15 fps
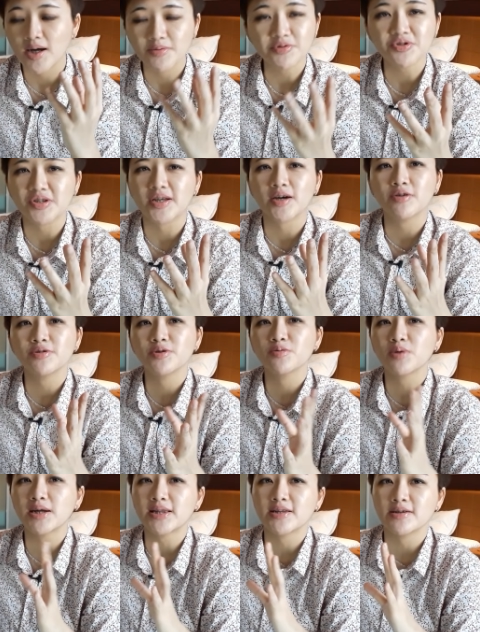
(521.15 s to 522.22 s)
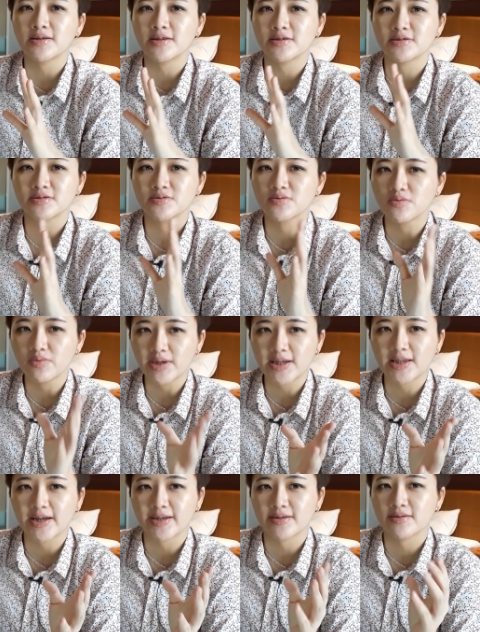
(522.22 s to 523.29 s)
I want to tell you what it is
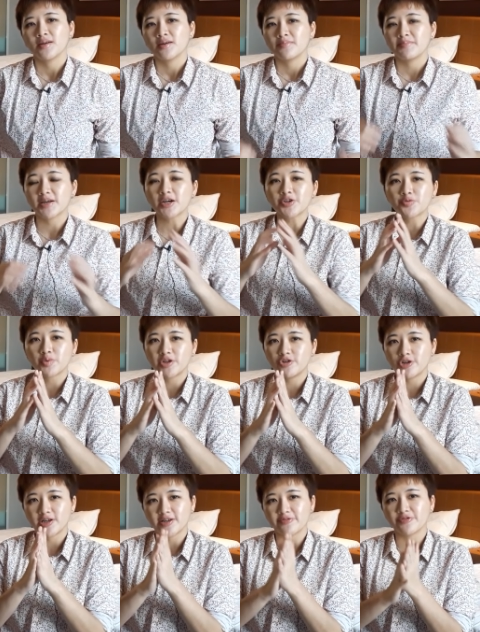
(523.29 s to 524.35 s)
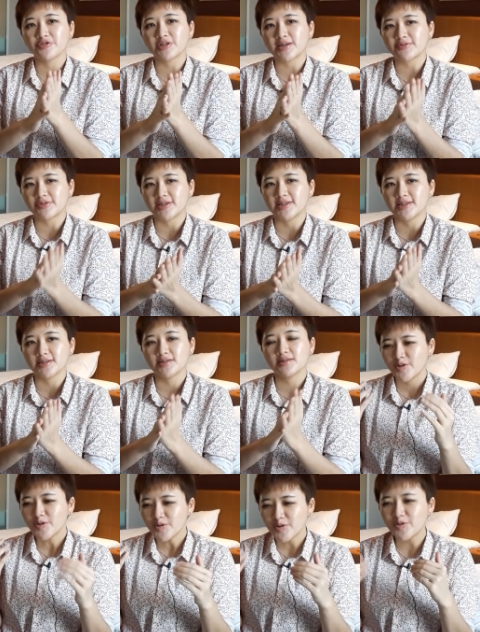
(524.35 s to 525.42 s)
really like. Because when you're a full-time
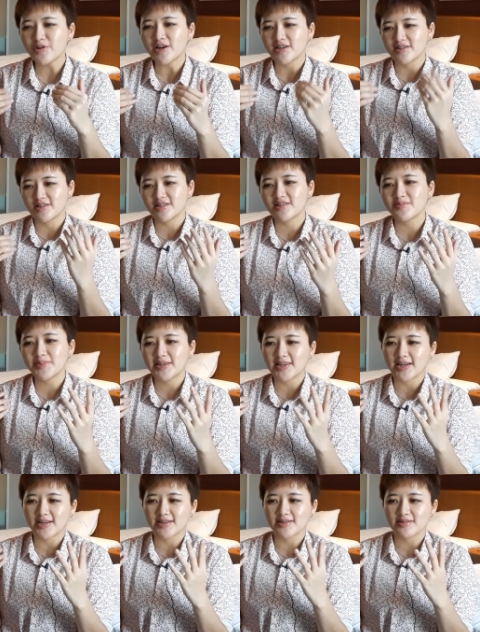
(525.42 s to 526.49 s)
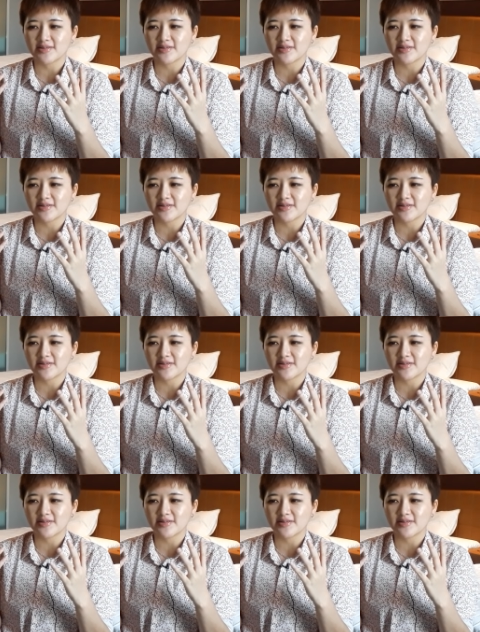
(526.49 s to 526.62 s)
trader, you are a little bit like